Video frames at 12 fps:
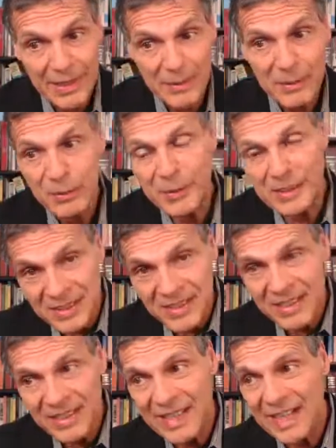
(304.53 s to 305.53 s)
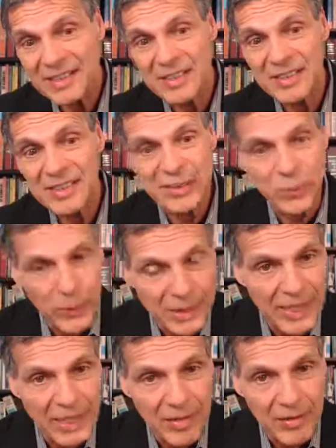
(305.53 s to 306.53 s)
Between celiac disease, wheat
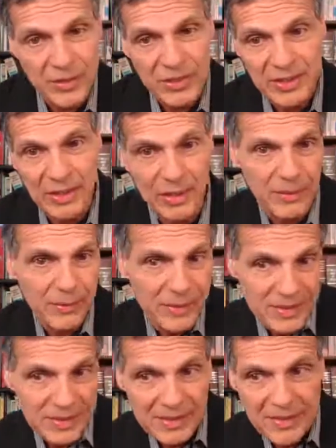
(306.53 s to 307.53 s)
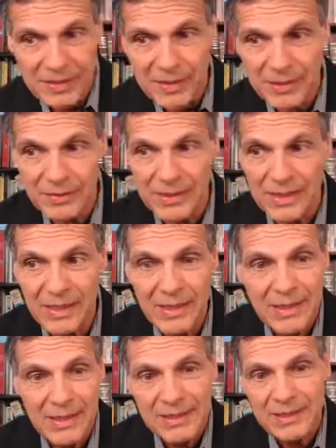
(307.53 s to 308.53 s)
allergy, and gluten sensitivity,
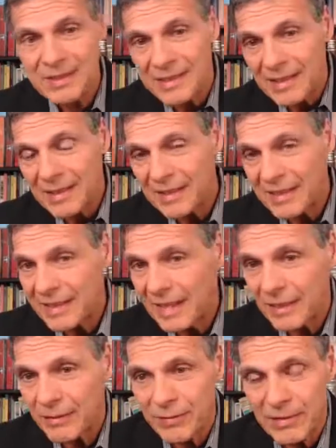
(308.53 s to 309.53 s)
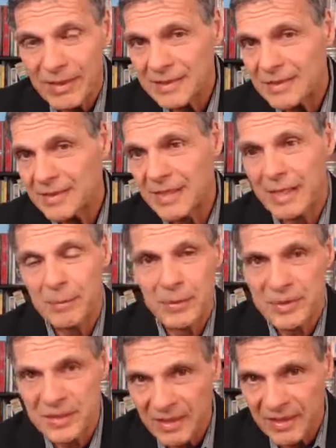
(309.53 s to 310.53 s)
together they account for less than
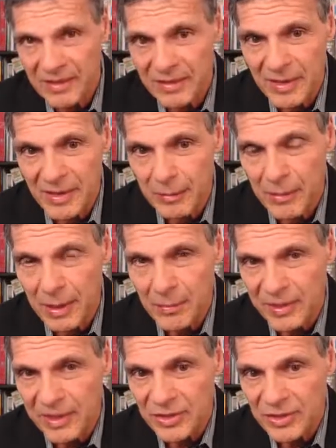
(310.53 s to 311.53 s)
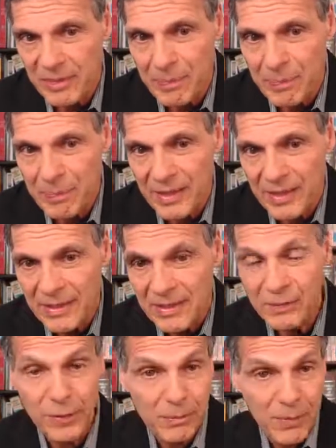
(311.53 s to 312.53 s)
10% of the entire population. So
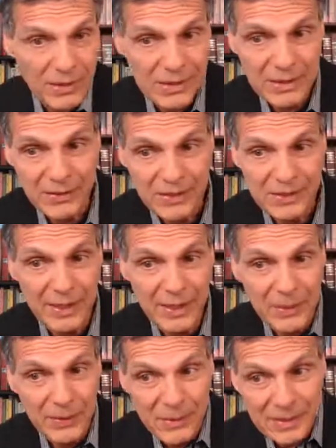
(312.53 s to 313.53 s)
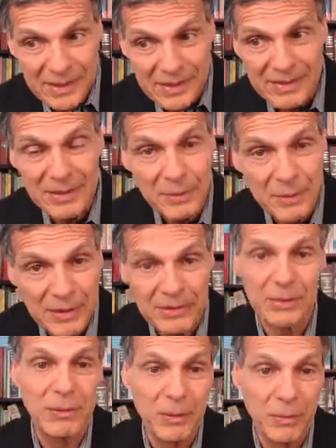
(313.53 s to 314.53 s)
for most of us, gluten doesn't appear
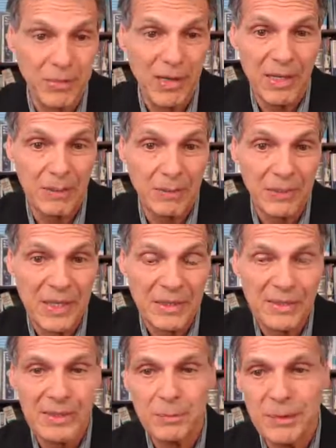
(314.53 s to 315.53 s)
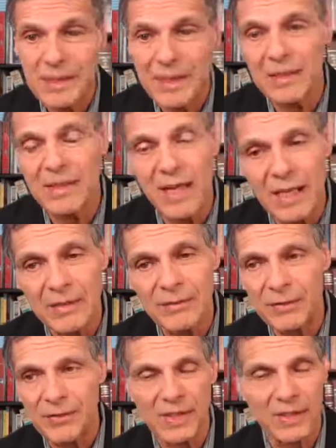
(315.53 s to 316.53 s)
to be a problem. So spending a lot of
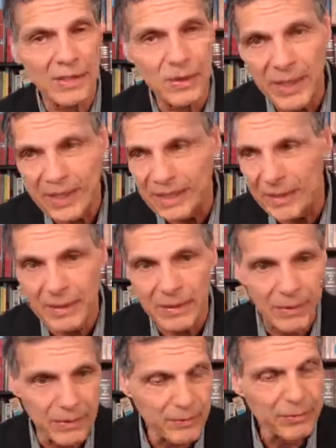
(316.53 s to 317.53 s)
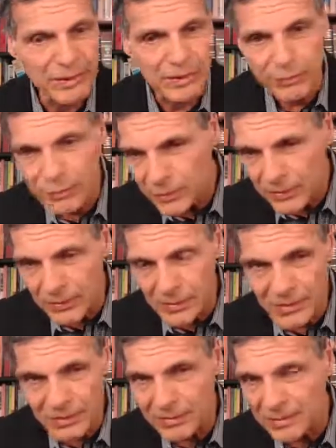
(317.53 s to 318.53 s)
effort on locating gluten-free
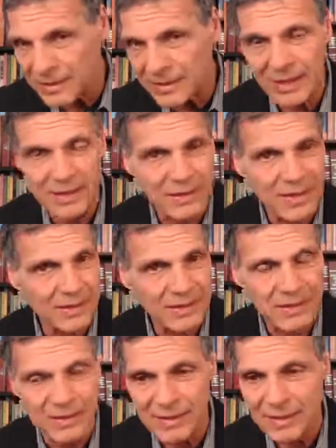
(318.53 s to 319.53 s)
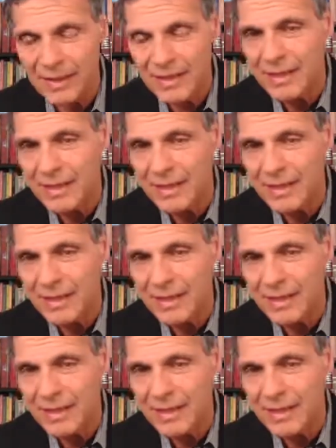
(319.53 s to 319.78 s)
foods is really not necessary